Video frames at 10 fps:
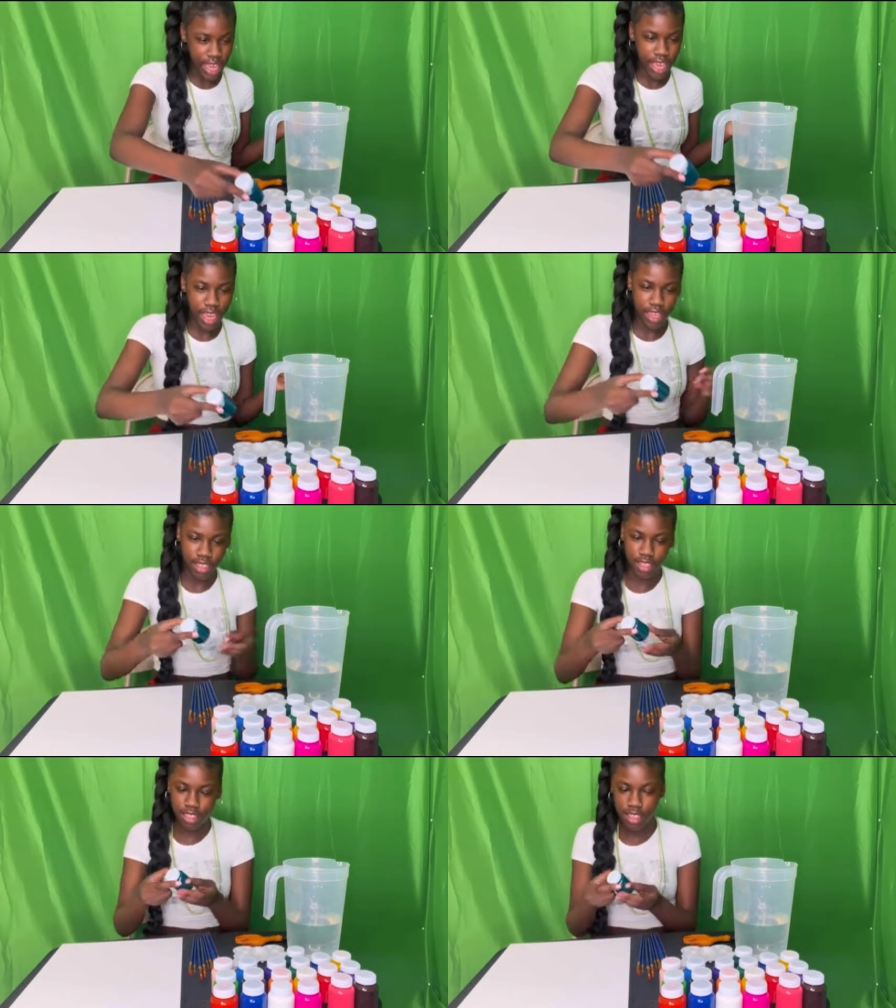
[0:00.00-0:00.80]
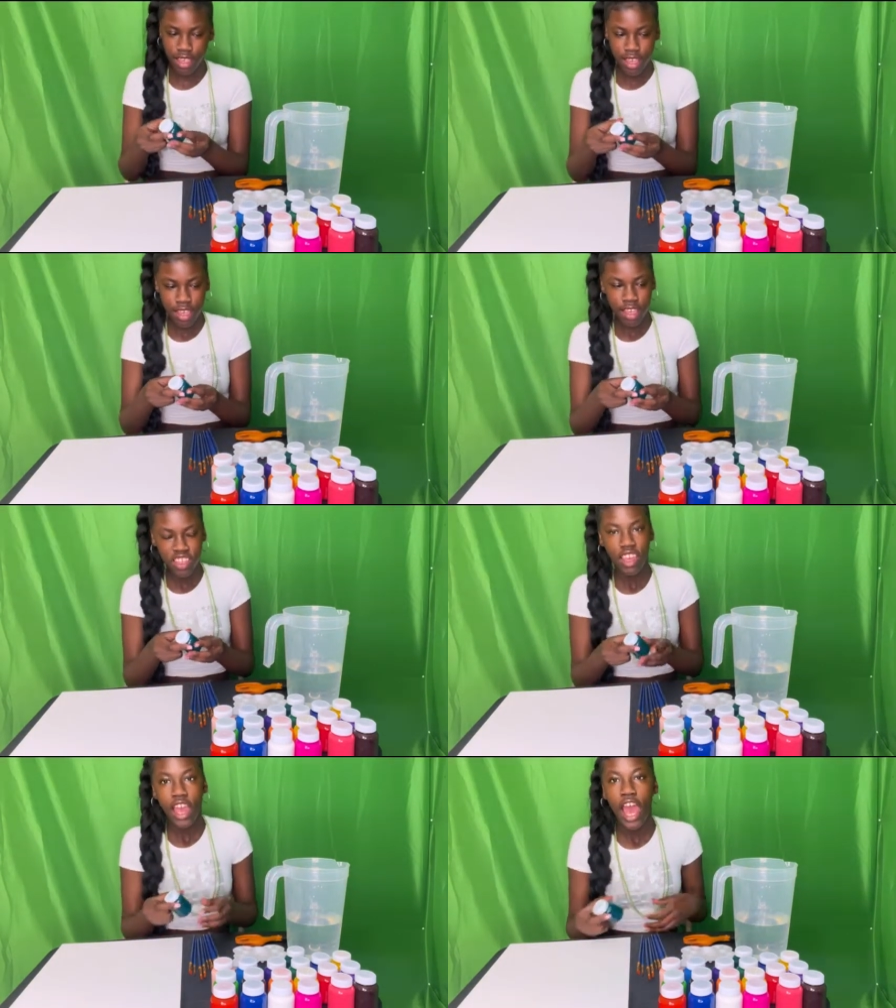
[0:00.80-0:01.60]
And
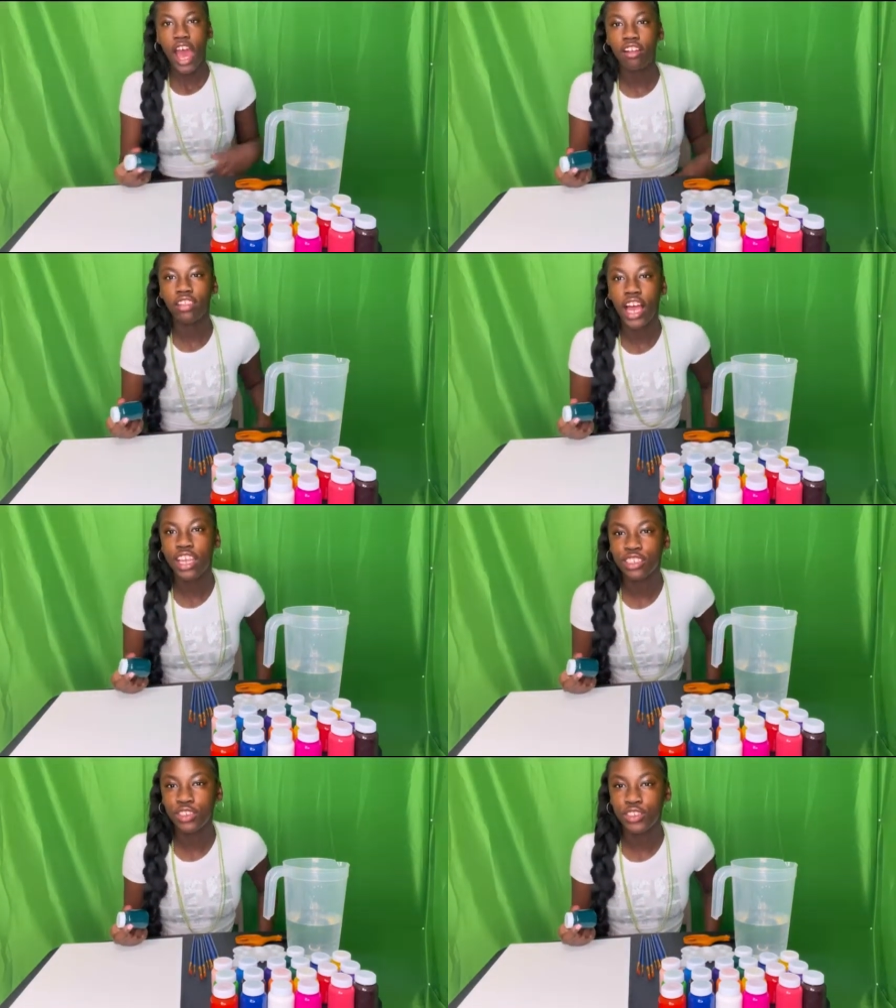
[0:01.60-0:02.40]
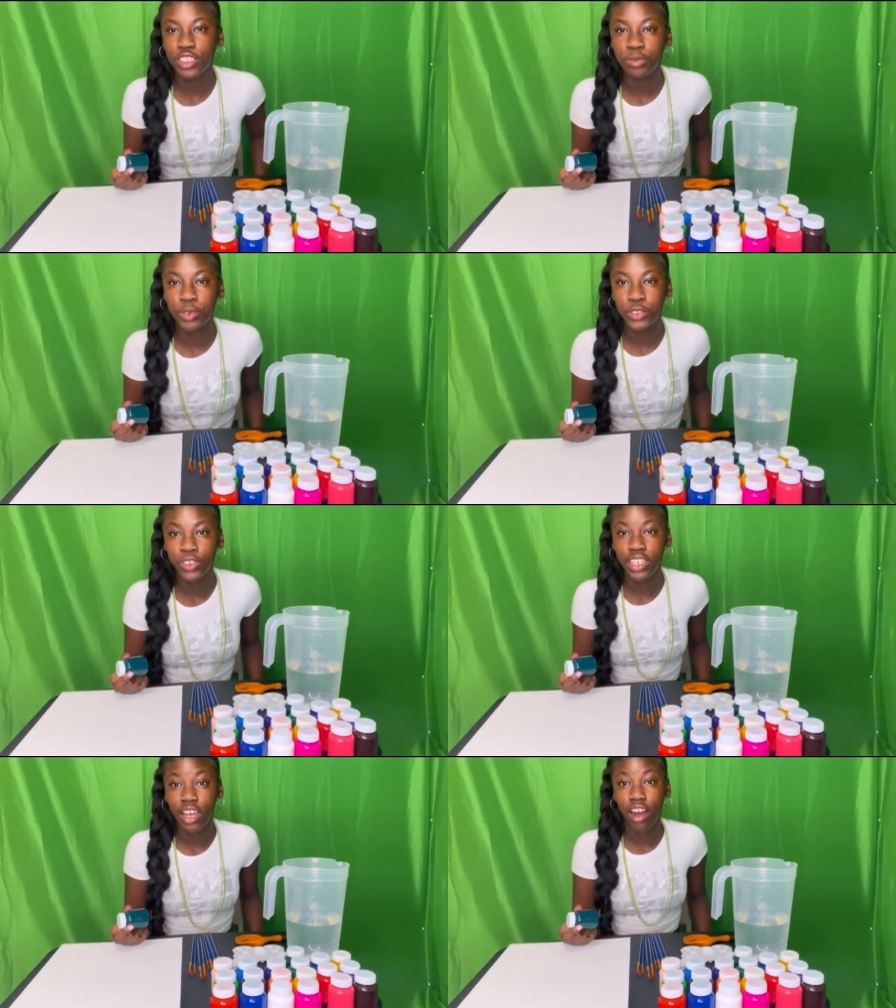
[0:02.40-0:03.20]
how light is the Christmas
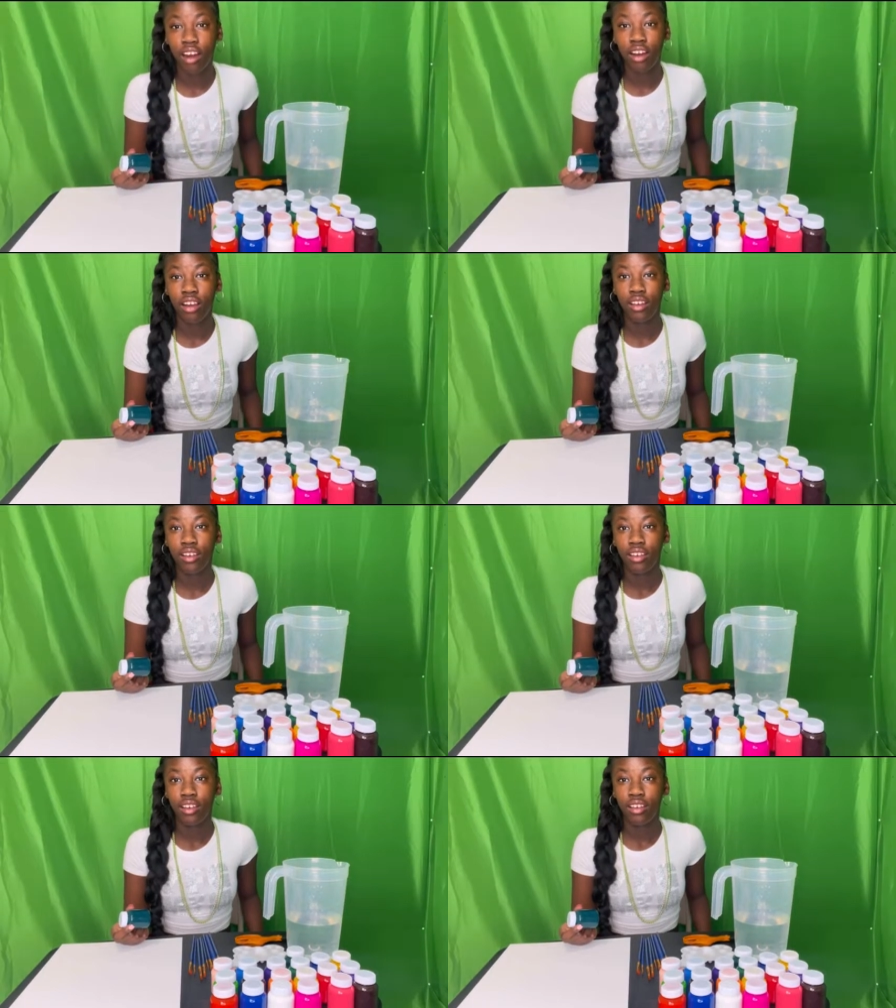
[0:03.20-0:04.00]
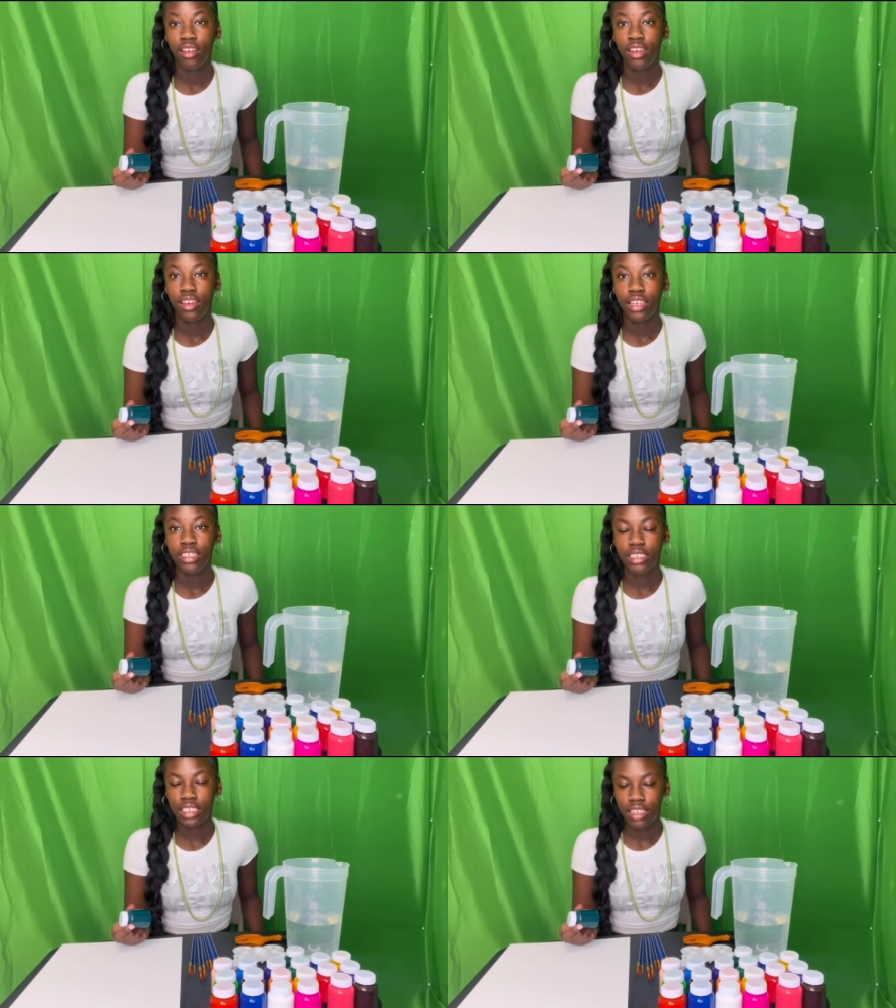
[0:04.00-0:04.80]
tree, y'all?
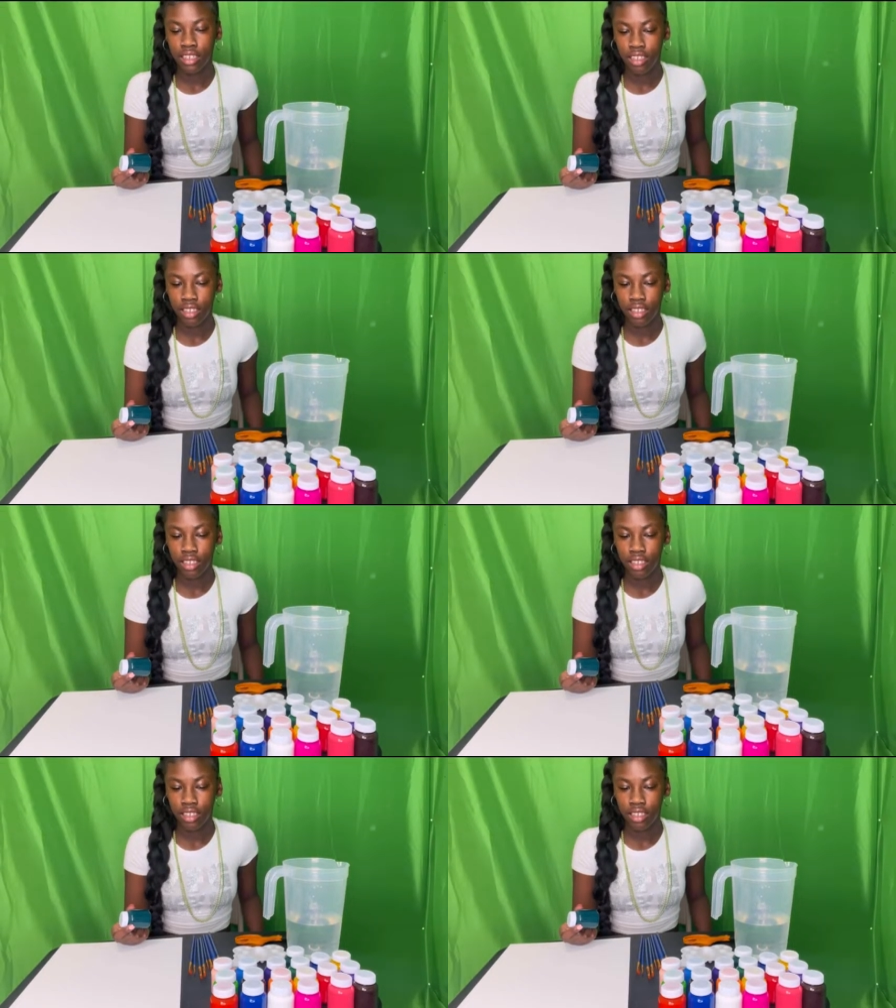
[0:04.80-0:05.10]
Is it?